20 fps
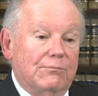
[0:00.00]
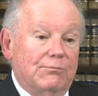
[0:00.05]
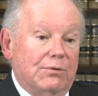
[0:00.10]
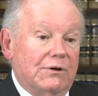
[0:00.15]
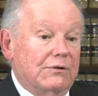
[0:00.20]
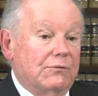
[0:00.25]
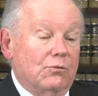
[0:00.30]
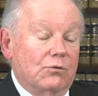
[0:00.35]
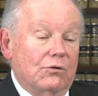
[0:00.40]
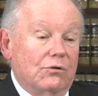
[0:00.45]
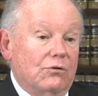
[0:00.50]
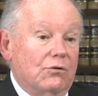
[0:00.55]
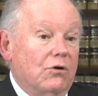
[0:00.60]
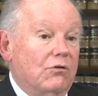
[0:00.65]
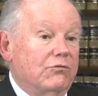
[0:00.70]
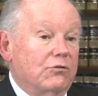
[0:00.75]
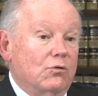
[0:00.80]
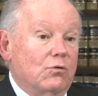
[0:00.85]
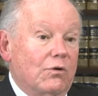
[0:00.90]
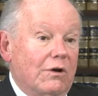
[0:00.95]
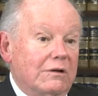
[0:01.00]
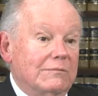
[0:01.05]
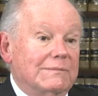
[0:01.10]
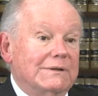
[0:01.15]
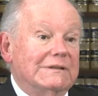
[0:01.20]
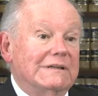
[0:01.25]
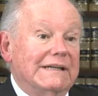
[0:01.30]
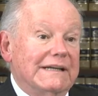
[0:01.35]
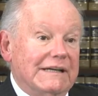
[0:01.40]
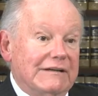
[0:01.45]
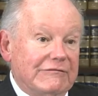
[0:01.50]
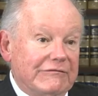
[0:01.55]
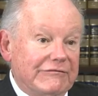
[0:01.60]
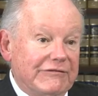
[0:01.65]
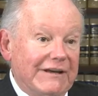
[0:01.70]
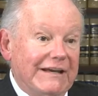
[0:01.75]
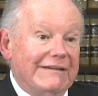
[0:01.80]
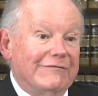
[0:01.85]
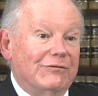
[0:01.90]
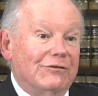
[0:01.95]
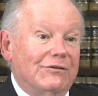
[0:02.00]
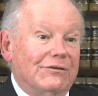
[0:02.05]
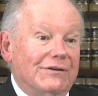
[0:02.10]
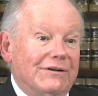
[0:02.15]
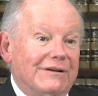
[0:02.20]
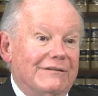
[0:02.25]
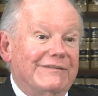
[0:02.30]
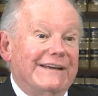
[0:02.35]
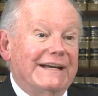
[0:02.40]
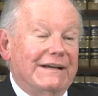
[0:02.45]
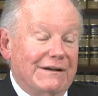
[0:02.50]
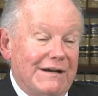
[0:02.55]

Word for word: but were overwhelmingly in favor of a